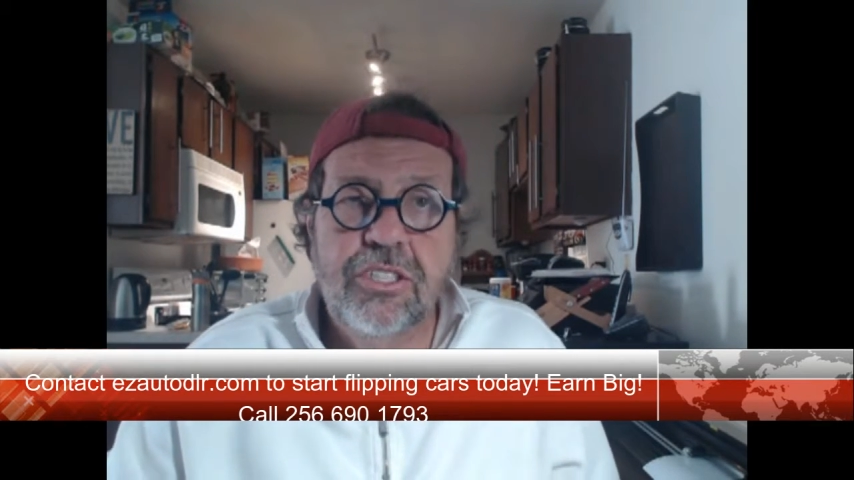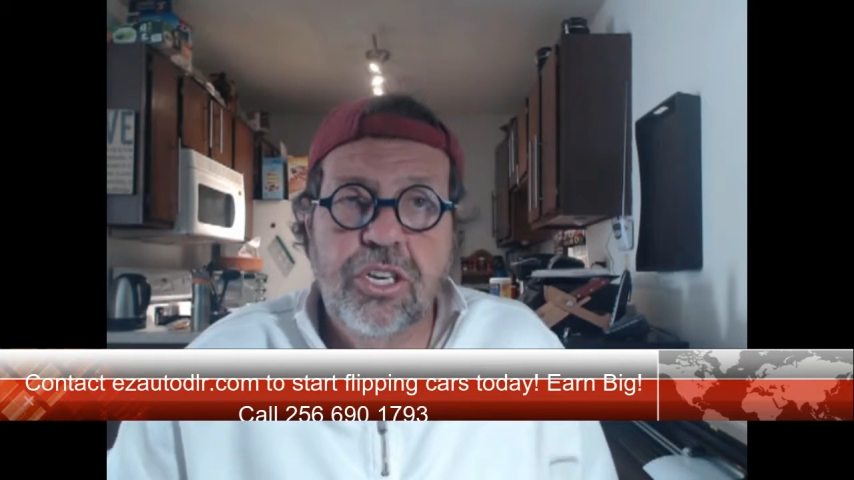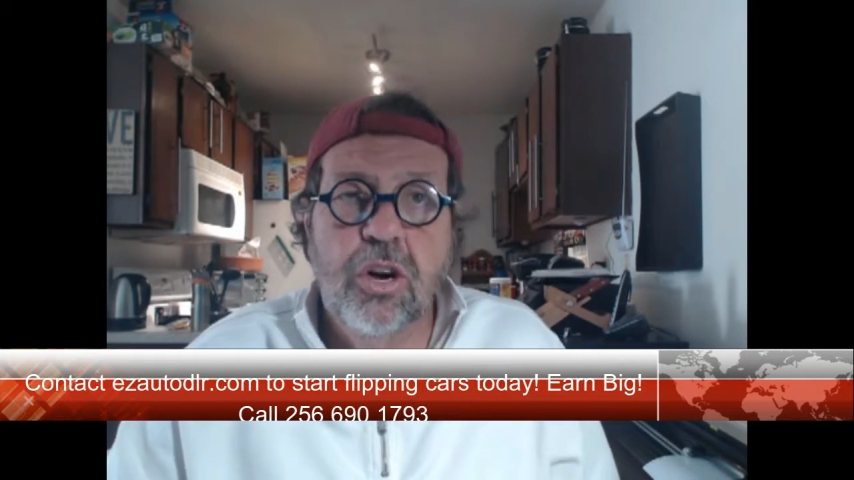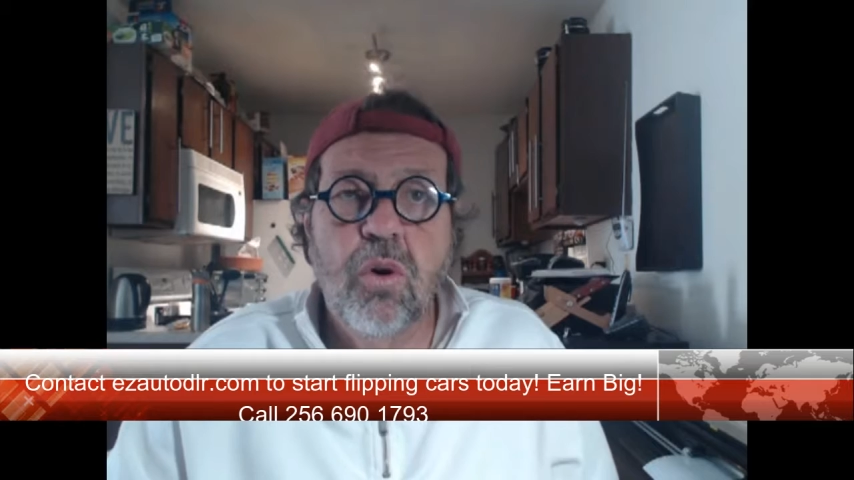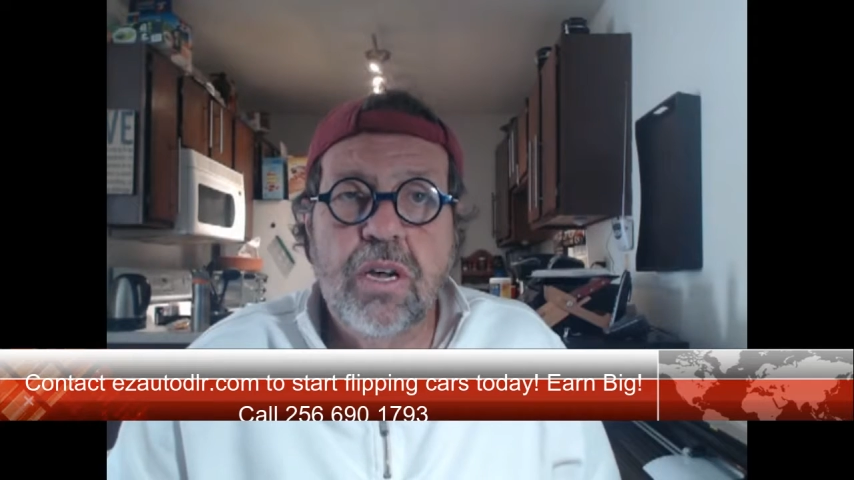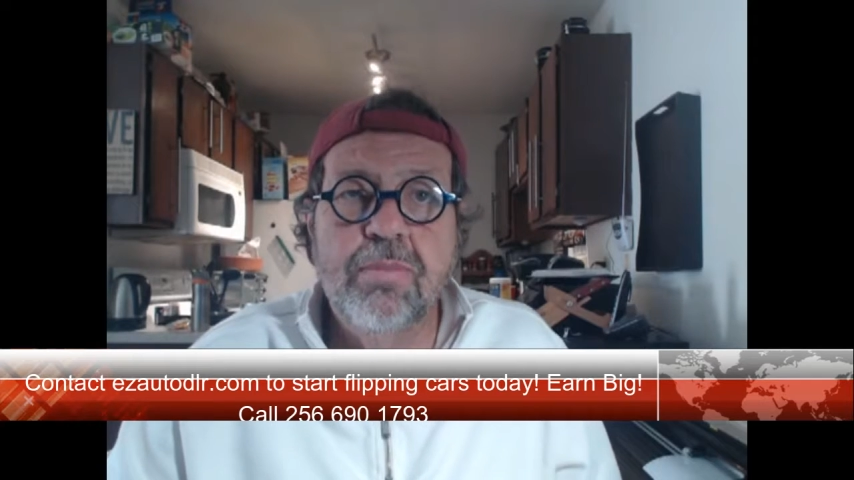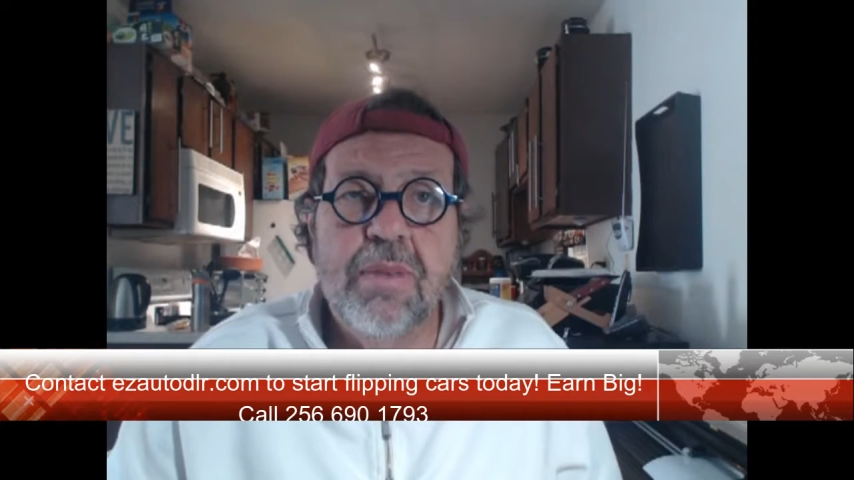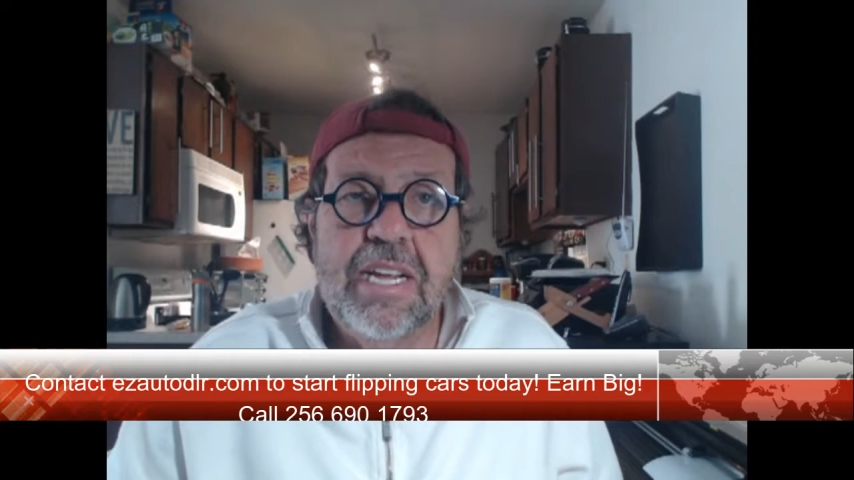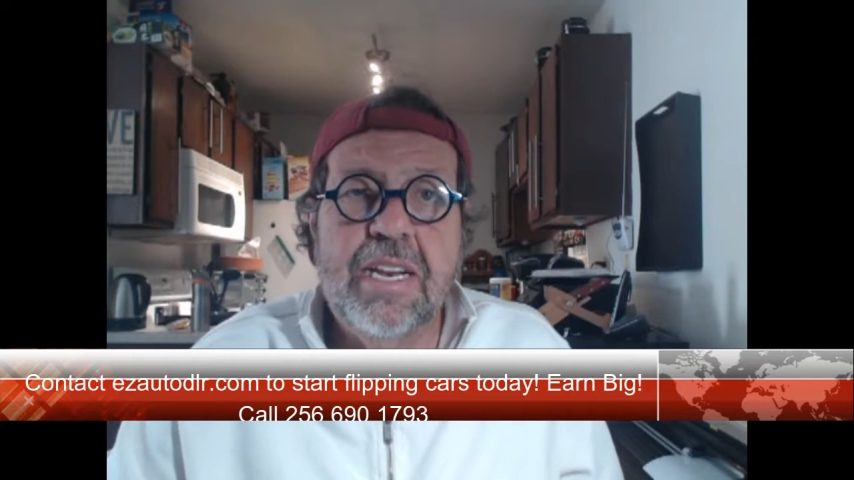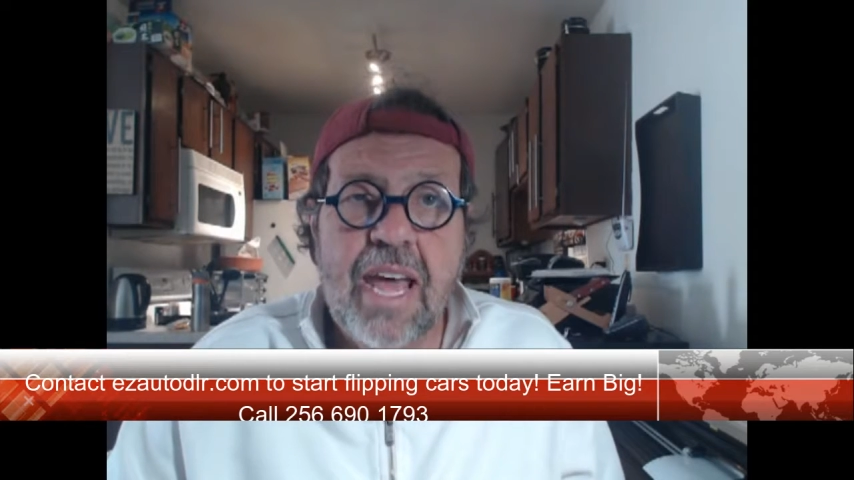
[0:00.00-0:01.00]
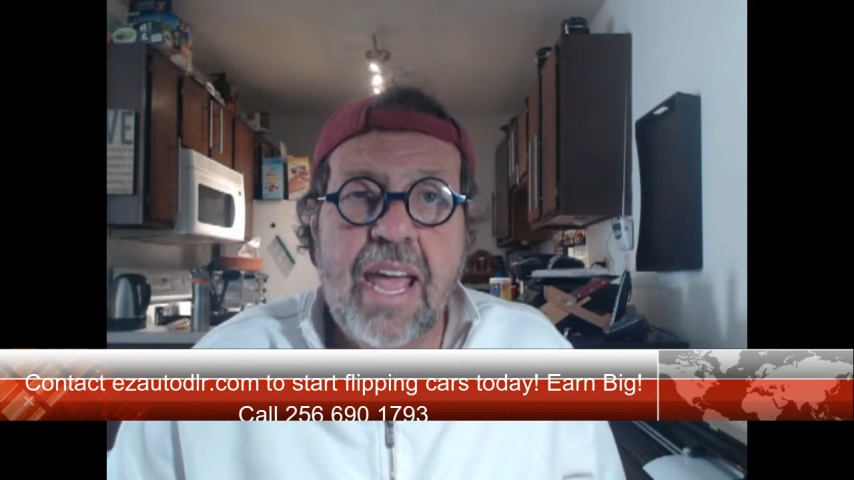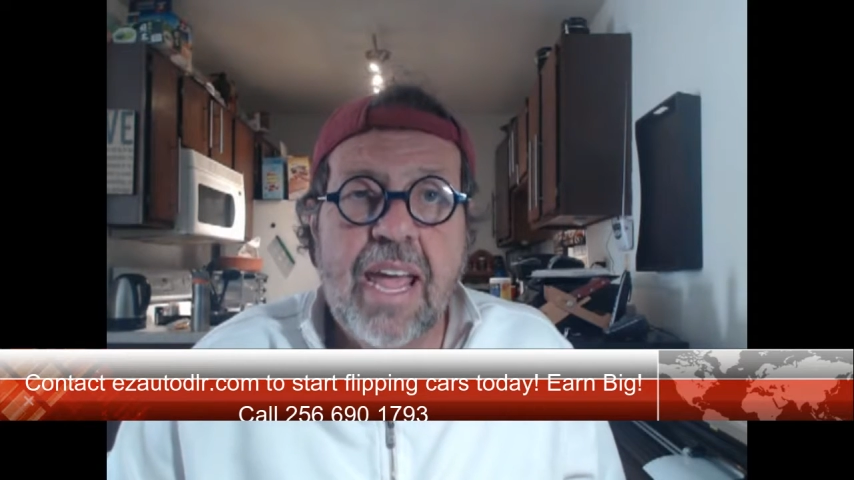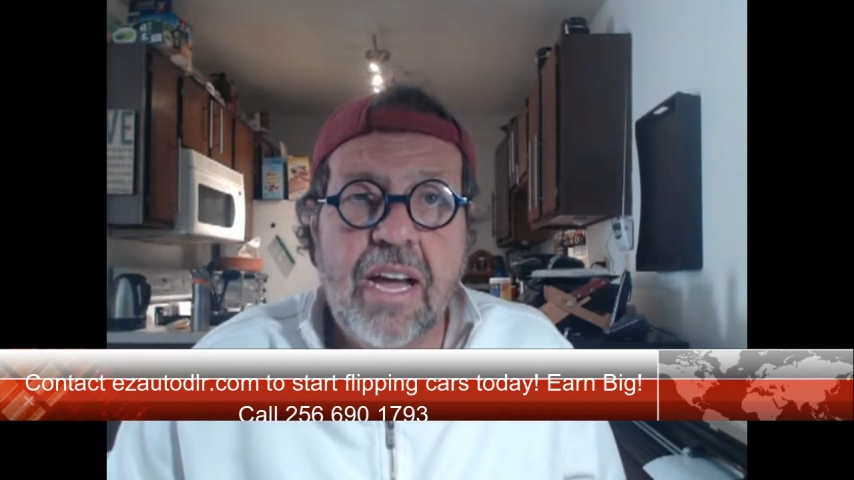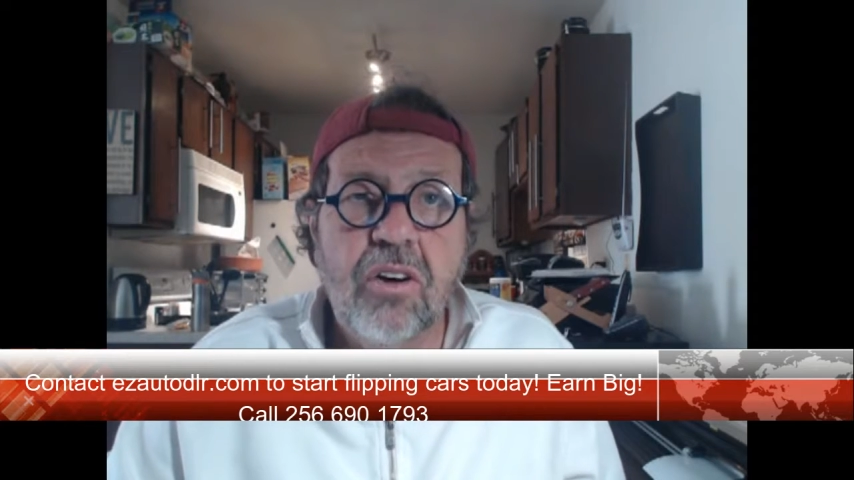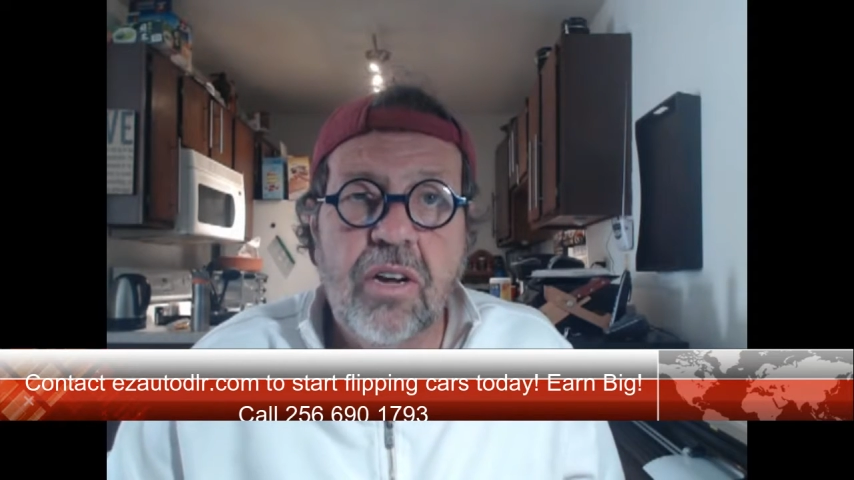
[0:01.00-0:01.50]
Join me
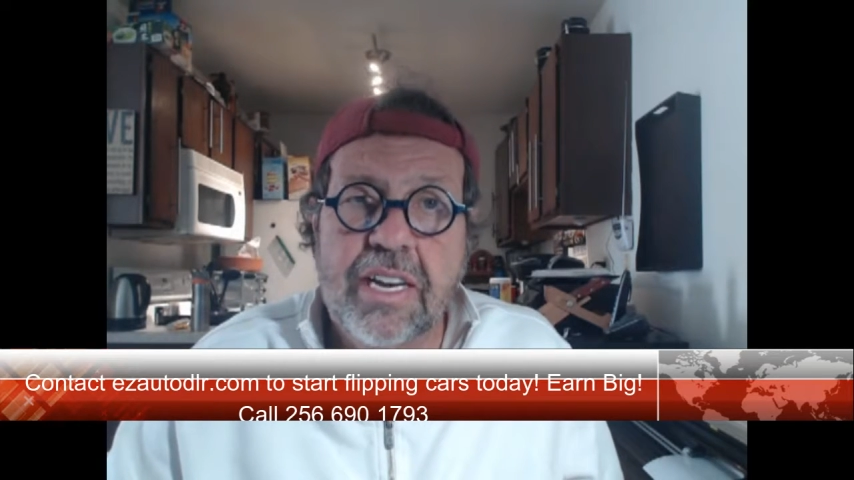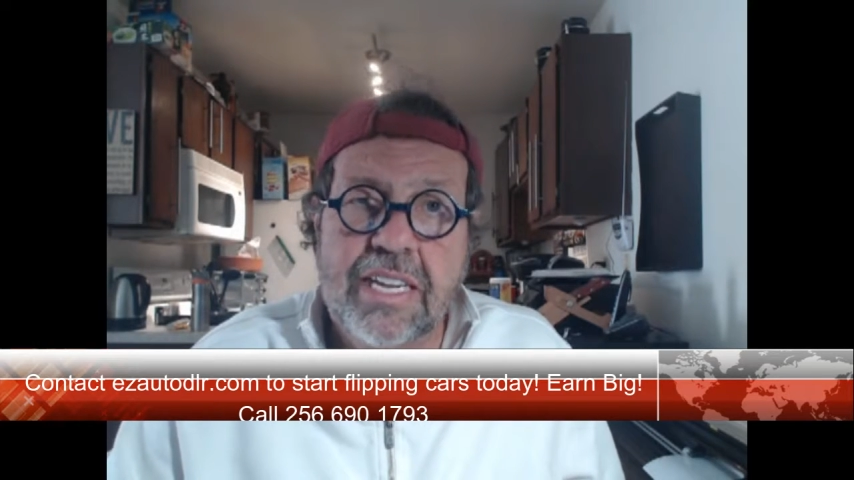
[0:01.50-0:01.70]
now at